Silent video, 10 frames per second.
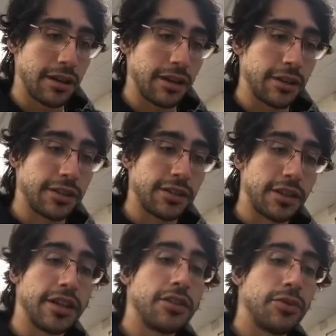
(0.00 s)

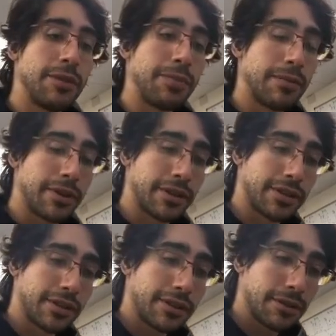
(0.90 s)
starting to
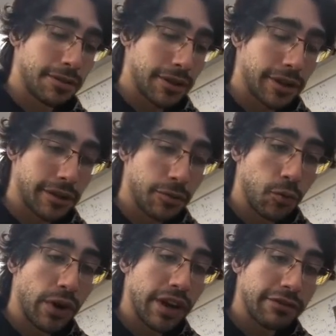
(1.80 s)
implement
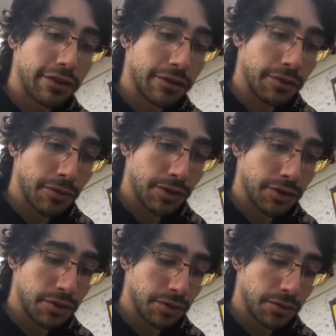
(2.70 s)
whatever we want to
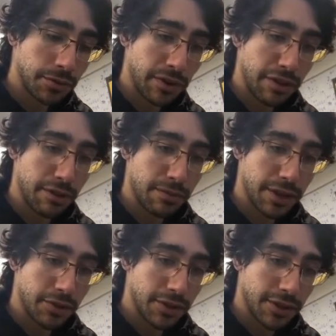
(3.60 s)
do with
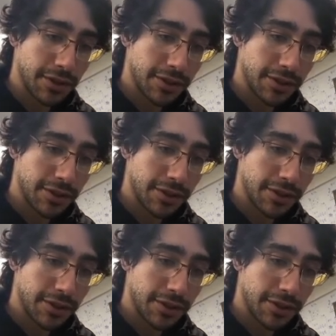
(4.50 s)
matrices.